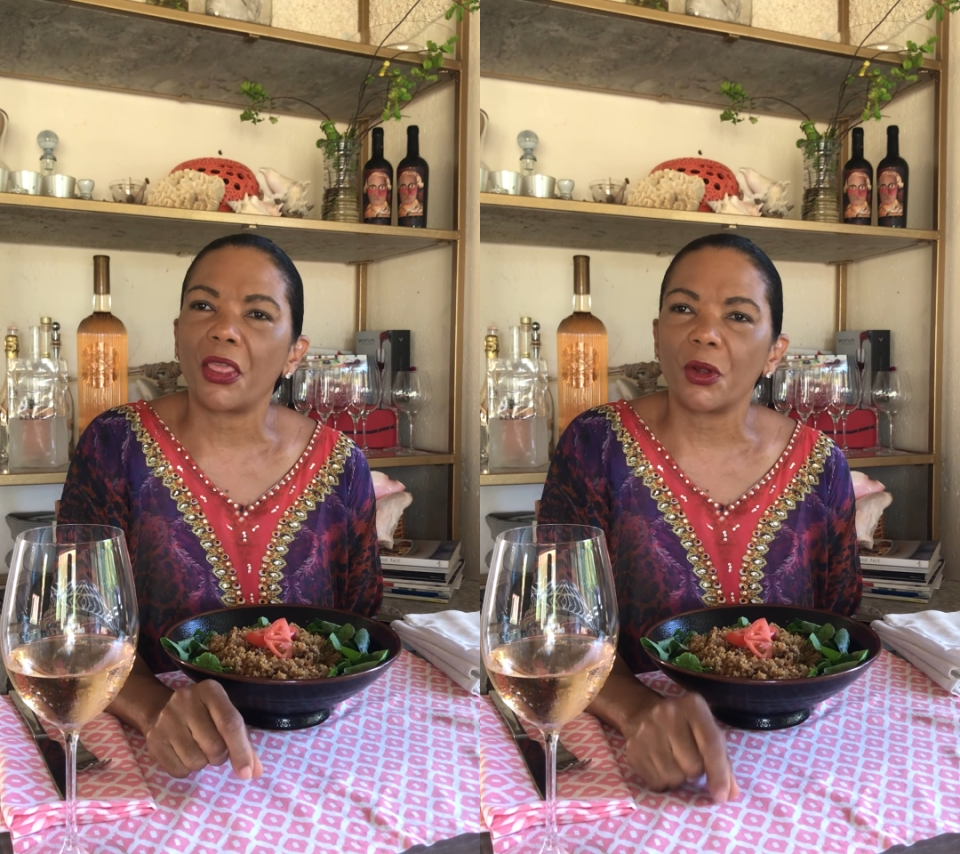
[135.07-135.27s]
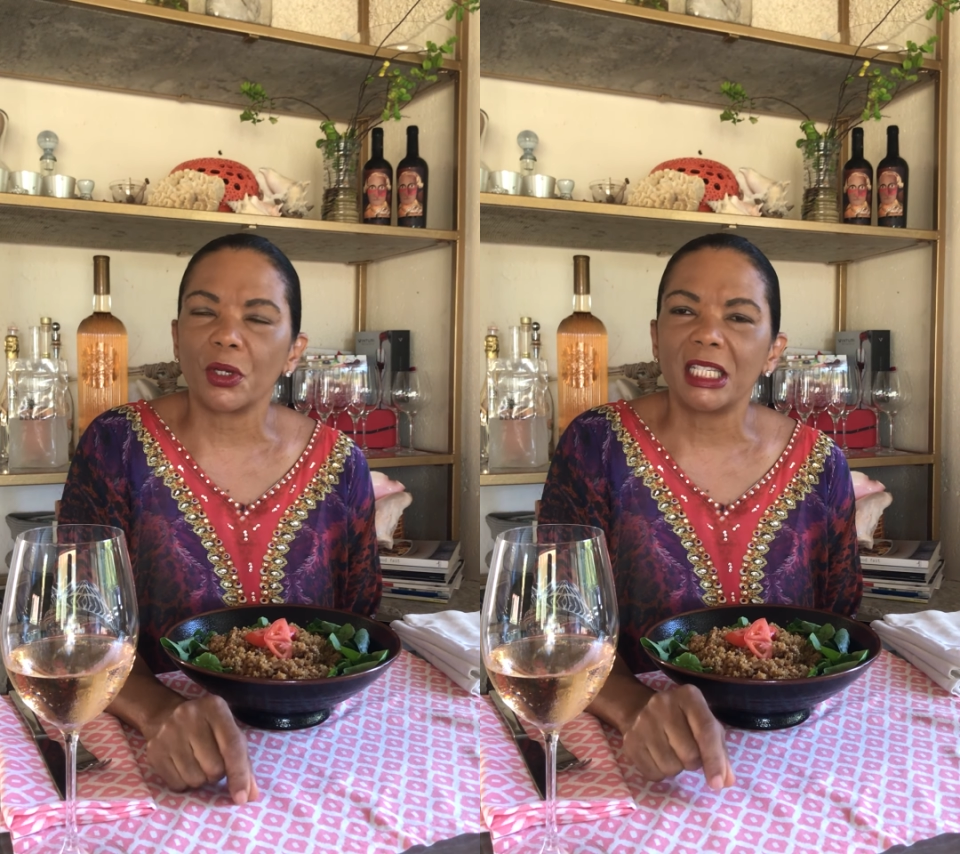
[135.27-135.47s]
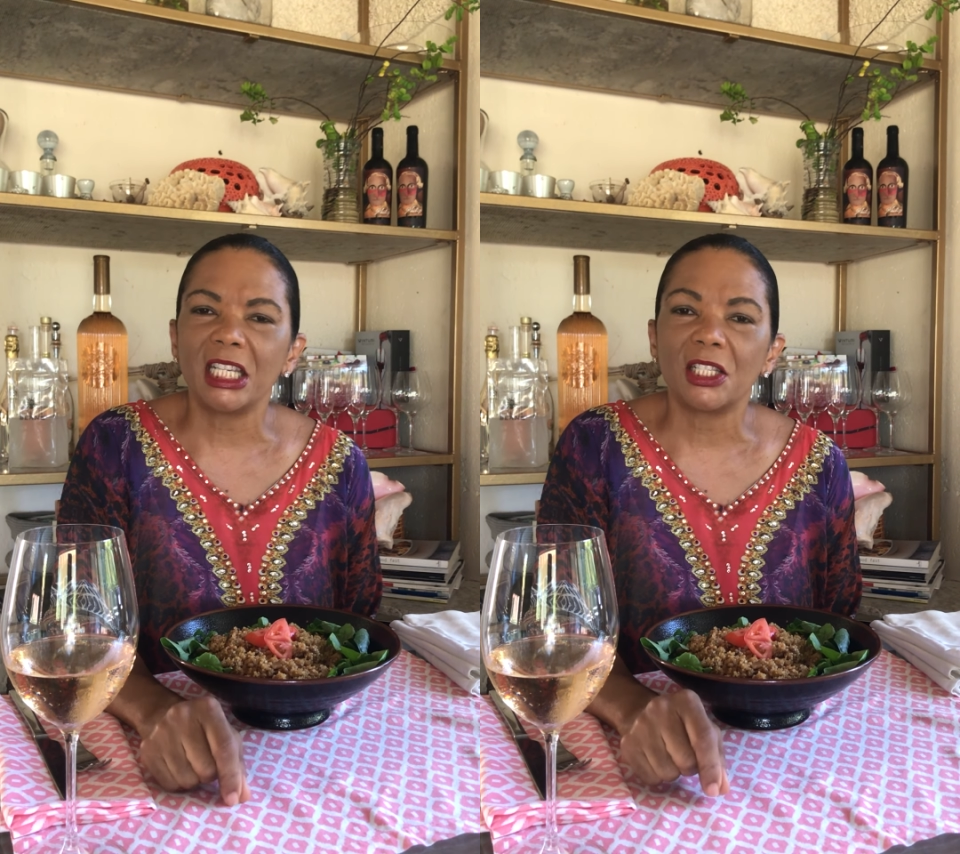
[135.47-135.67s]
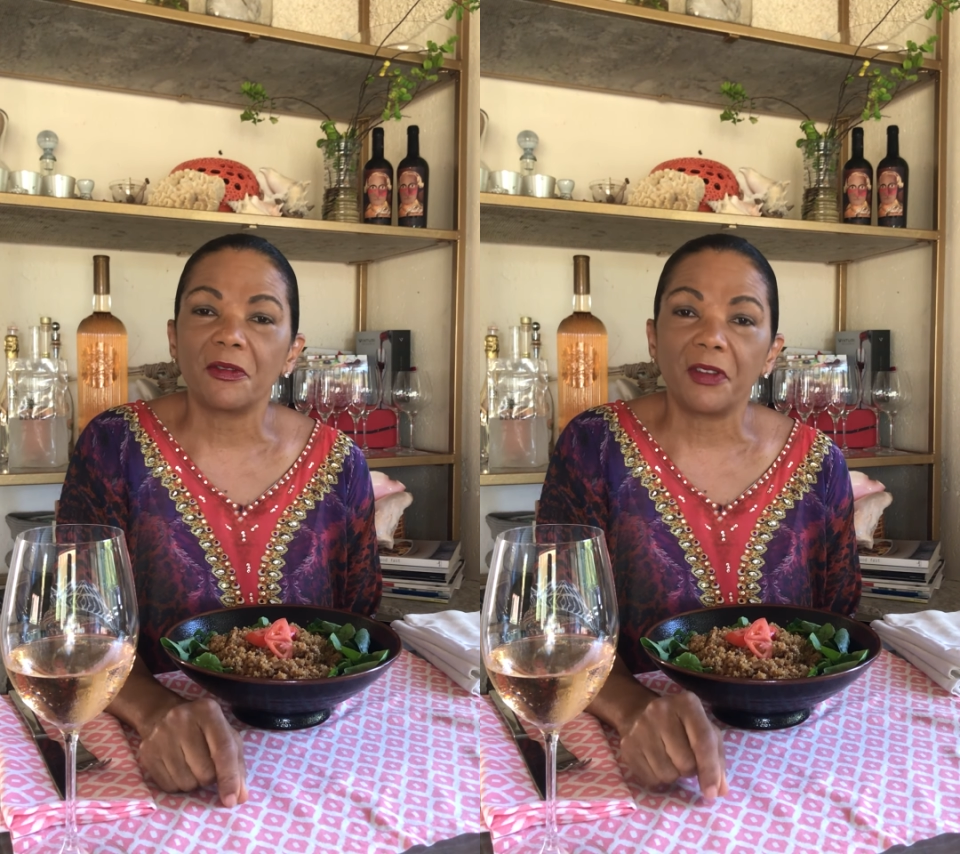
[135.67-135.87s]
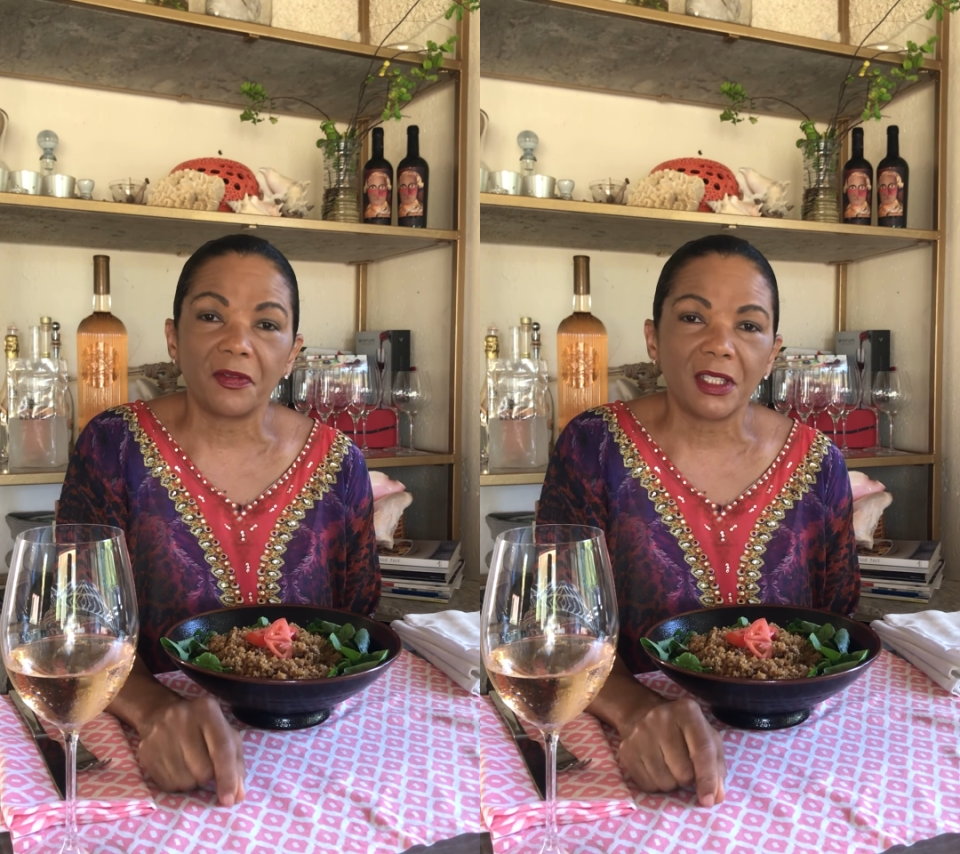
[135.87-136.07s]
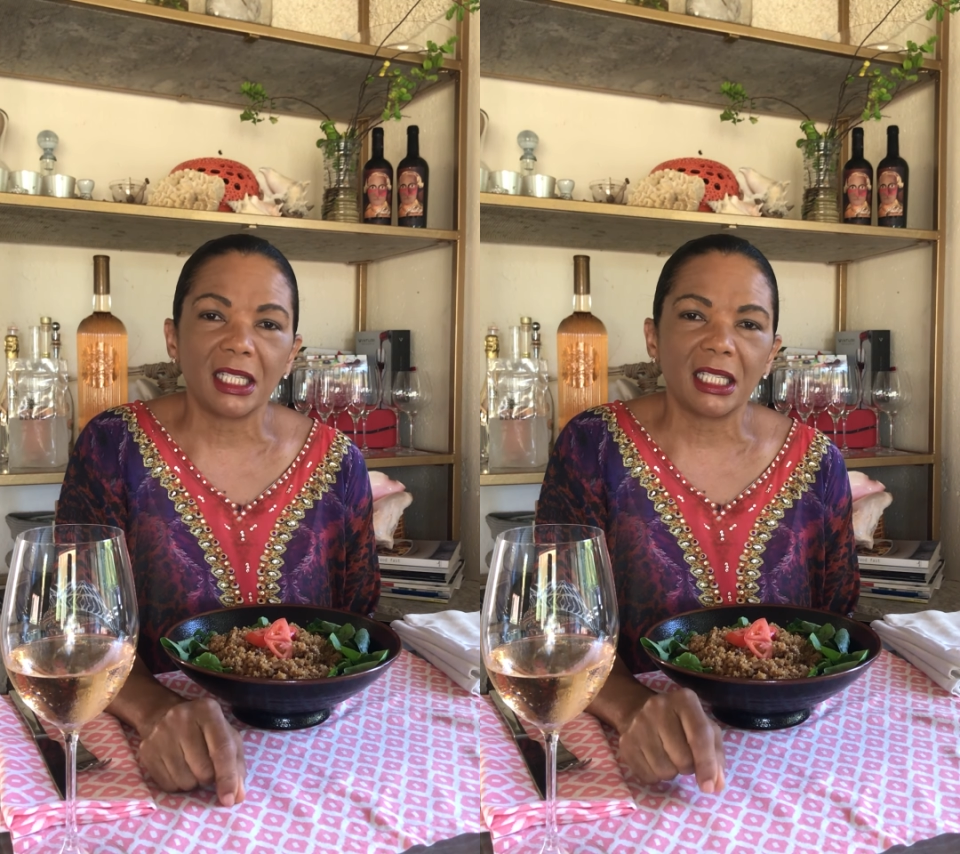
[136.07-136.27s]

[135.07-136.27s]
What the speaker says: 13 to 15